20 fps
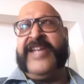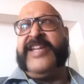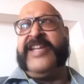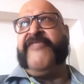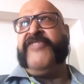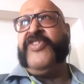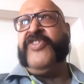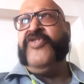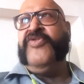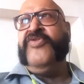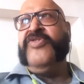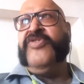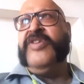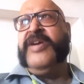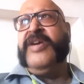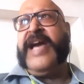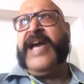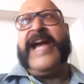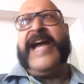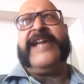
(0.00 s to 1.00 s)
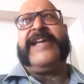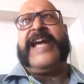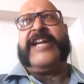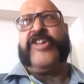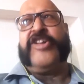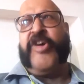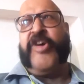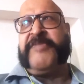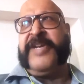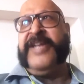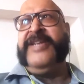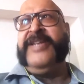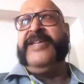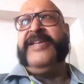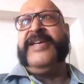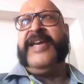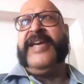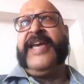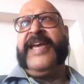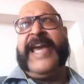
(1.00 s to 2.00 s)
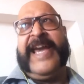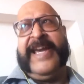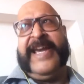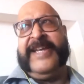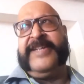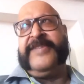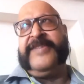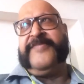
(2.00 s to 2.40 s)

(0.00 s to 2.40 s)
nephew and adopted heir.